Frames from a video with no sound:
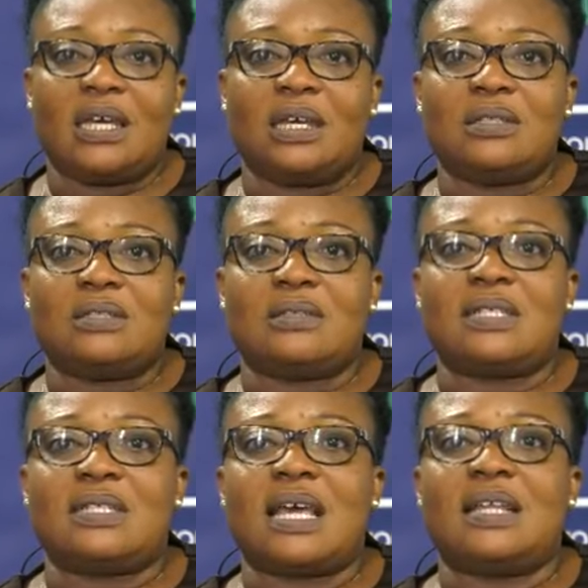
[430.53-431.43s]
to
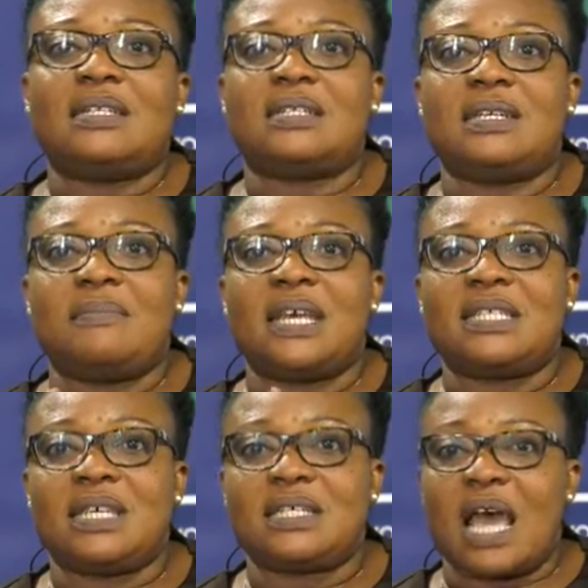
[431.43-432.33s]
send the
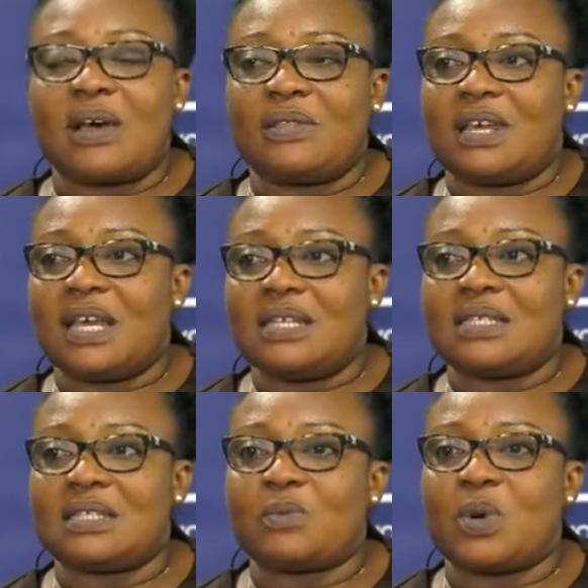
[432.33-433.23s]
message out there, this
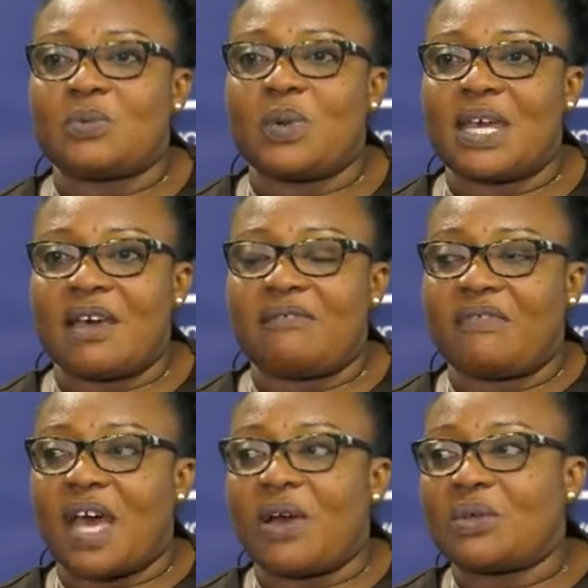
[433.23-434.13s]
is what we have
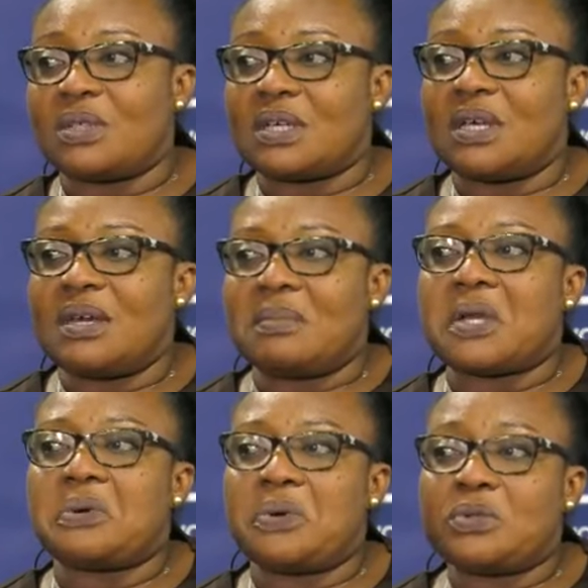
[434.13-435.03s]
found, but
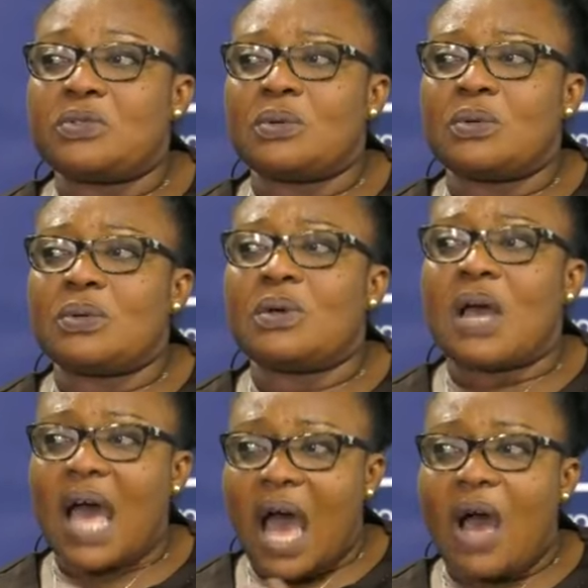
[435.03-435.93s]
also
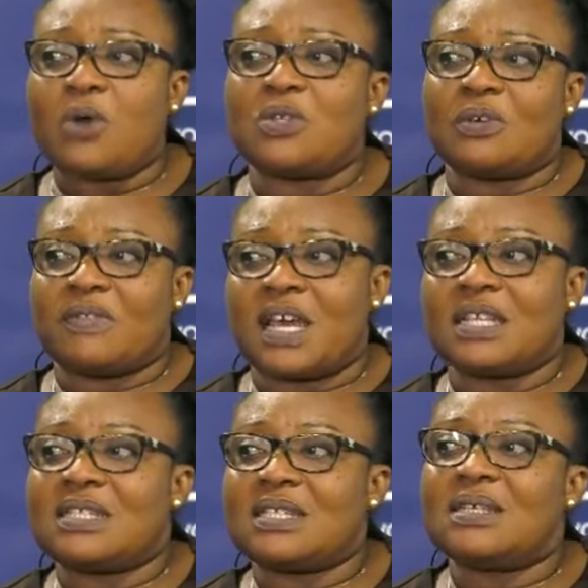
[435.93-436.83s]
out of
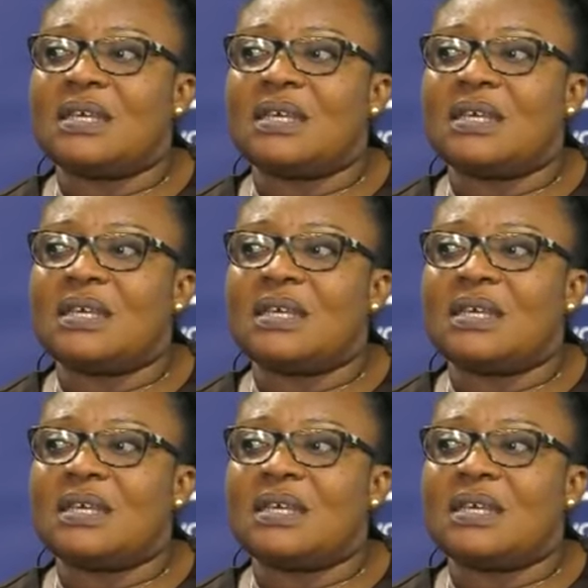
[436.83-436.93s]
that,